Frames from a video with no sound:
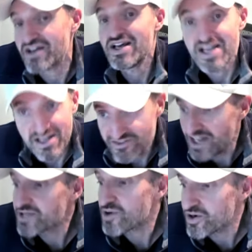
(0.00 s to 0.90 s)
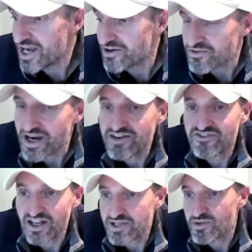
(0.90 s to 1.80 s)
out. Finally broke out, right?
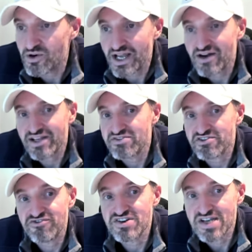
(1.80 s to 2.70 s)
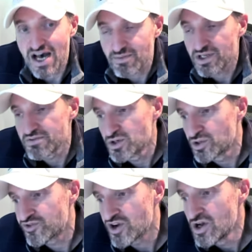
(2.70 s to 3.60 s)
Finally broke out, gave us a phenomenal
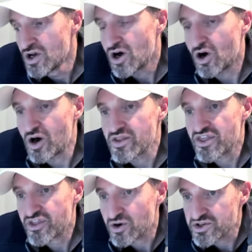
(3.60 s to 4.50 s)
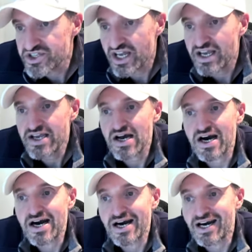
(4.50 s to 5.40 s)
move on Thursday.
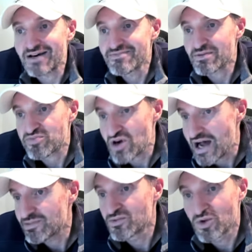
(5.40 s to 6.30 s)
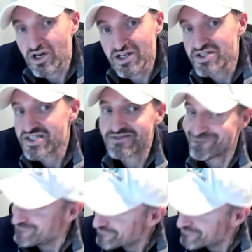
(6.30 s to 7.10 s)
Um, the problem was